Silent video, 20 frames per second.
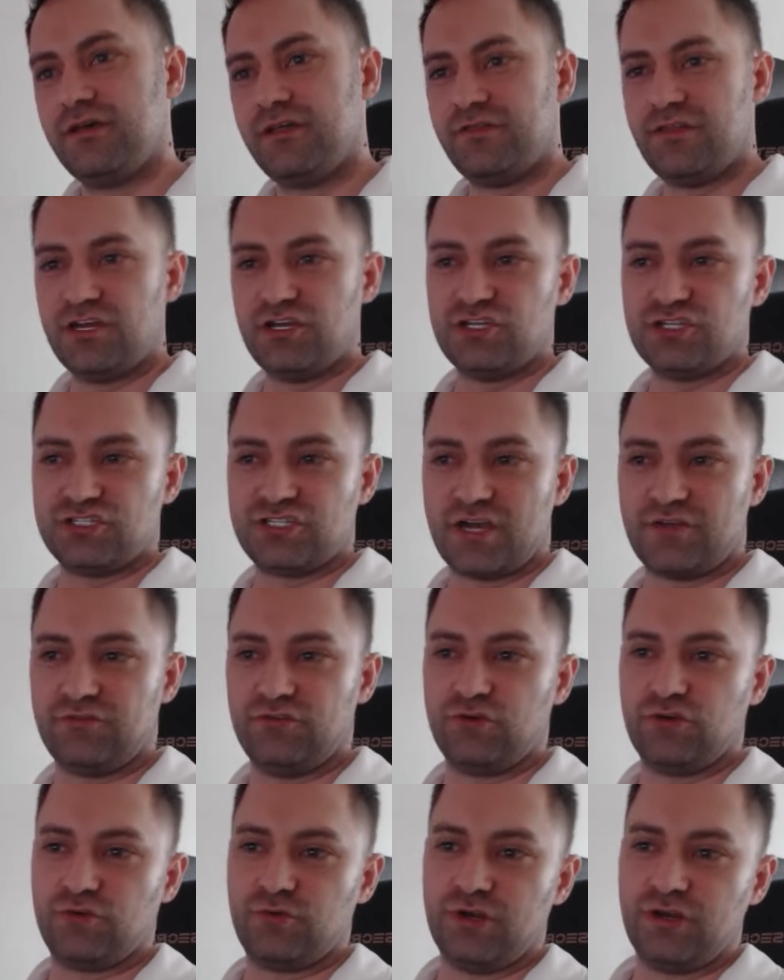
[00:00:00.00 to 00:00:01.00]
Then you just have
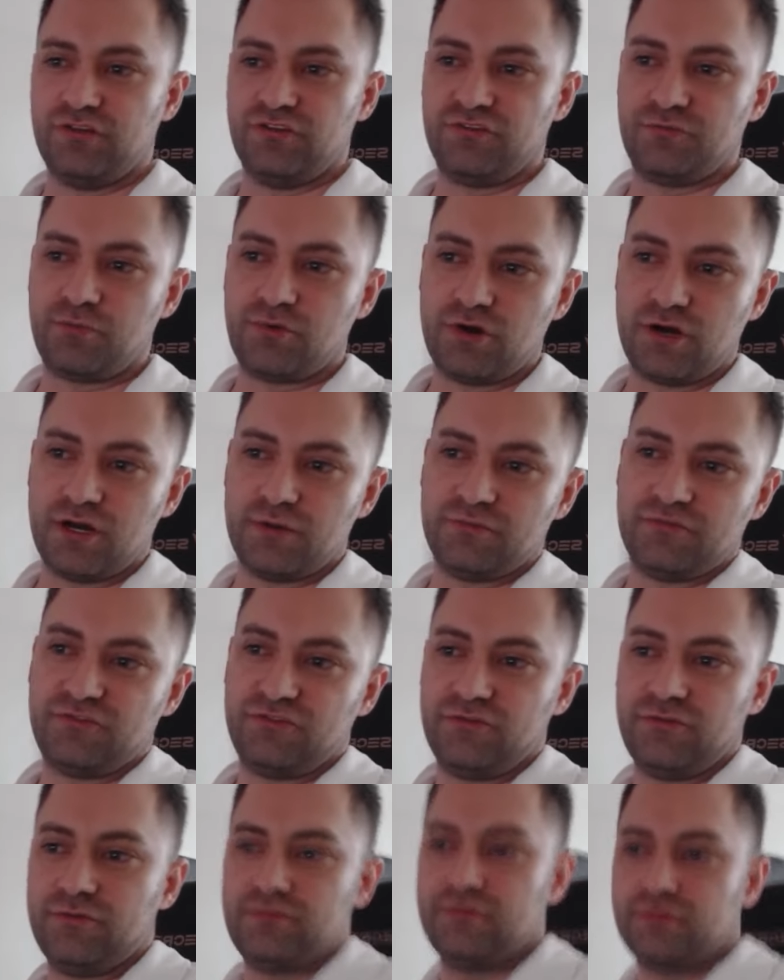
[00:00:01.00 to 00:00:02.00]
to agree to these
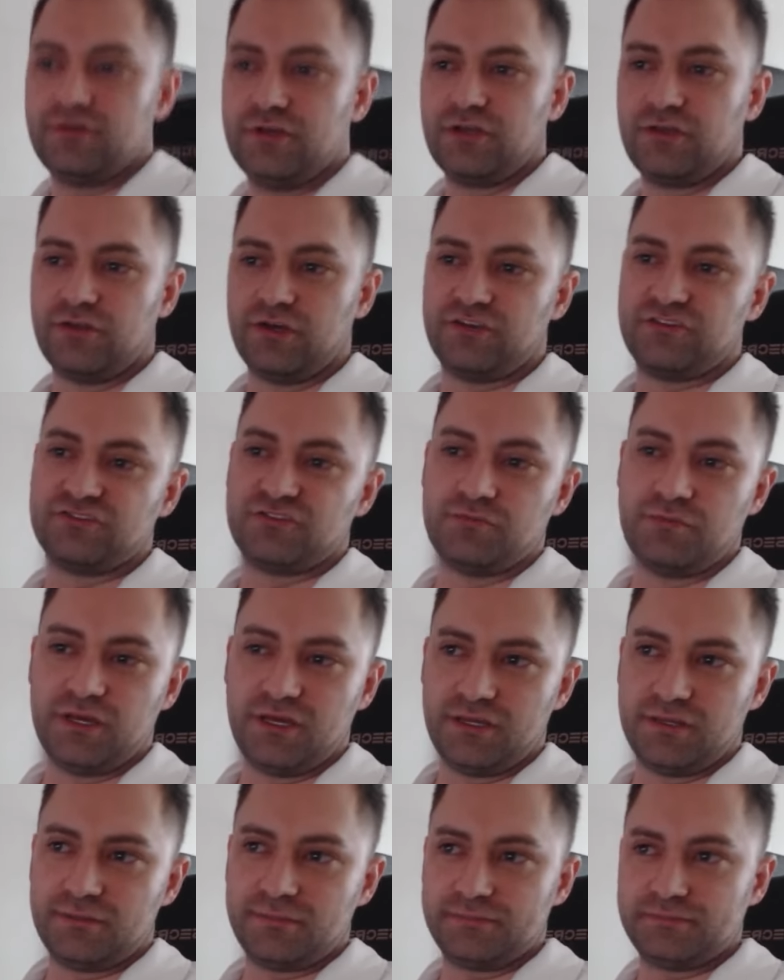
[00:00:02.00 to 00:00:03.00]
prompts, click
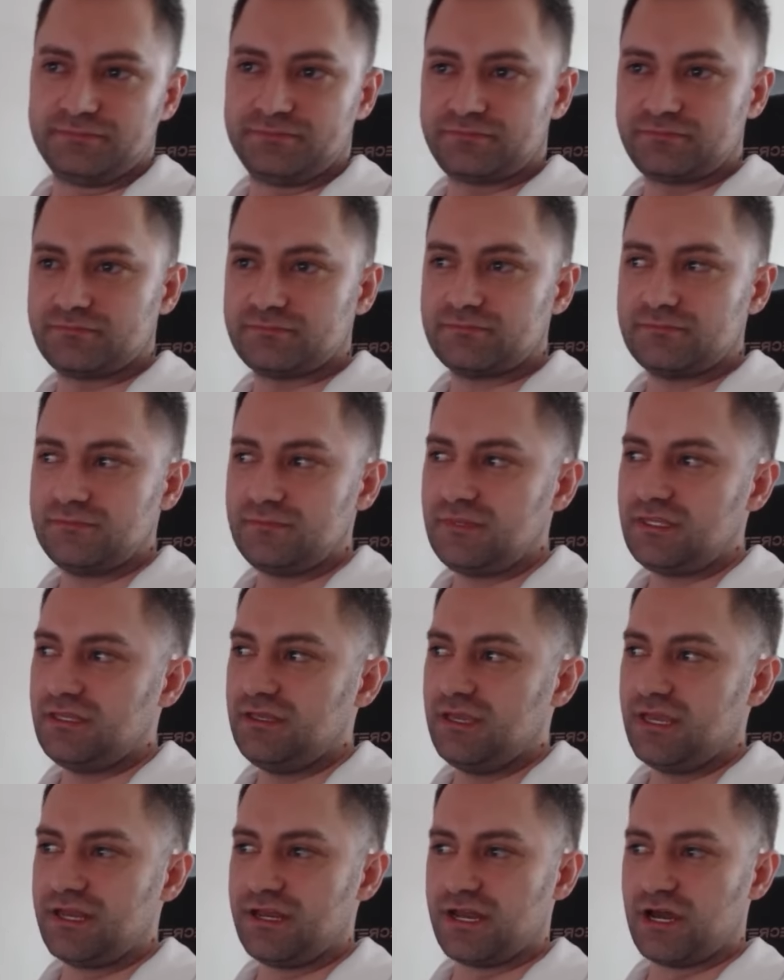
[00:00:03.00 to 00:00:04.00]
submit,
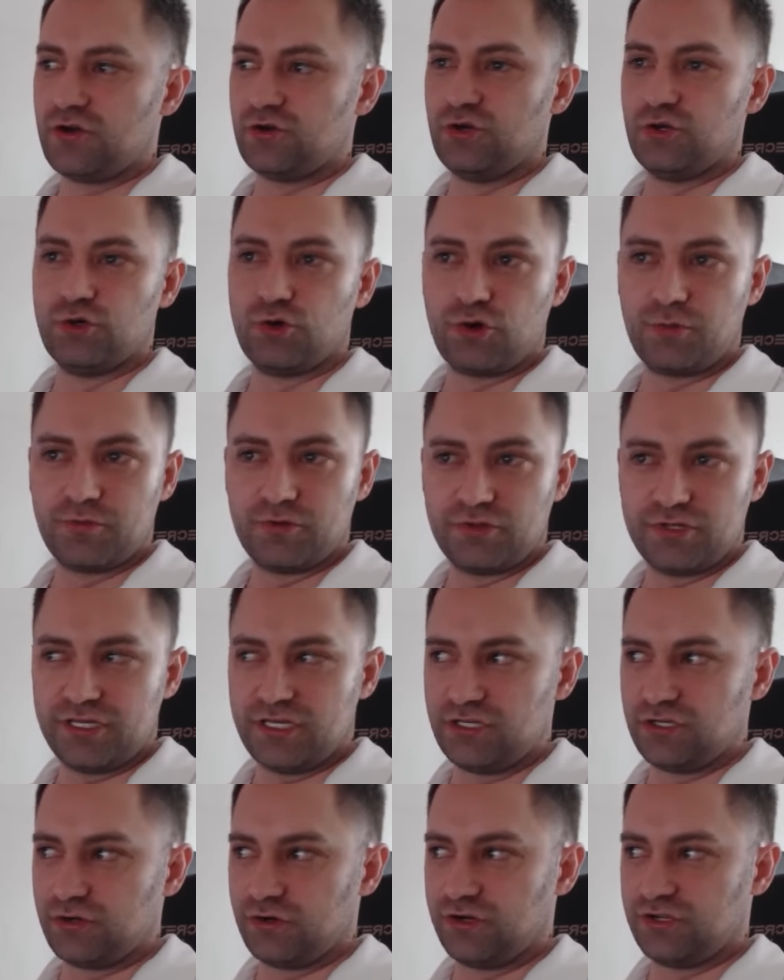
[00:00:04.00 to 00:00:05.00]
and now, normally
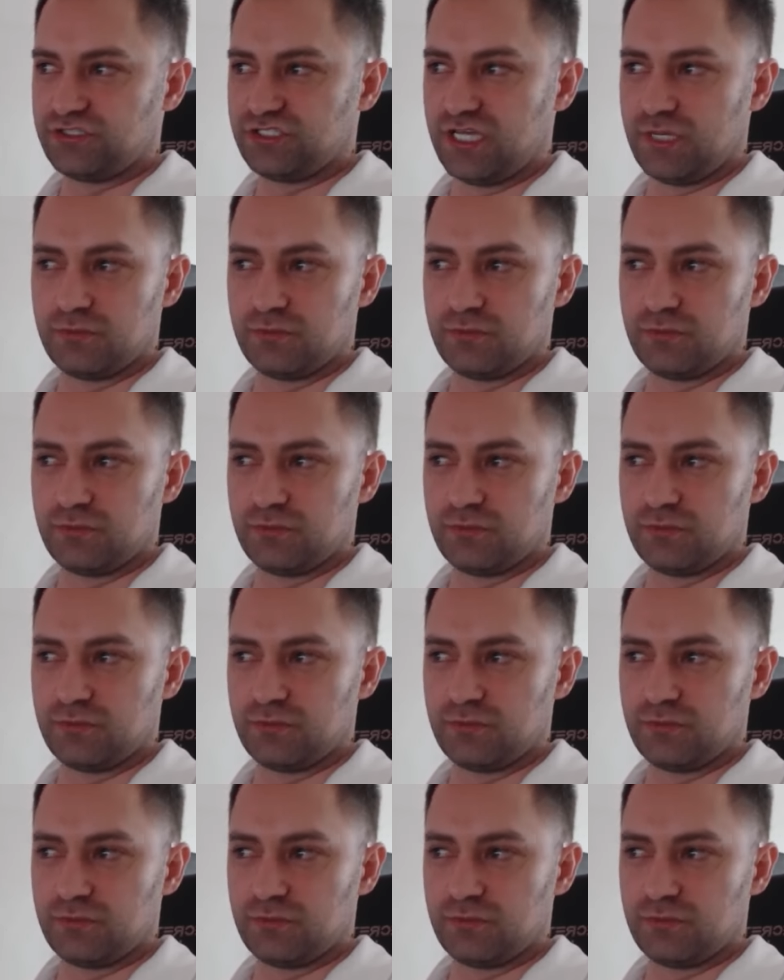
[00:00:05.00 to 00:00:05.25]
your exam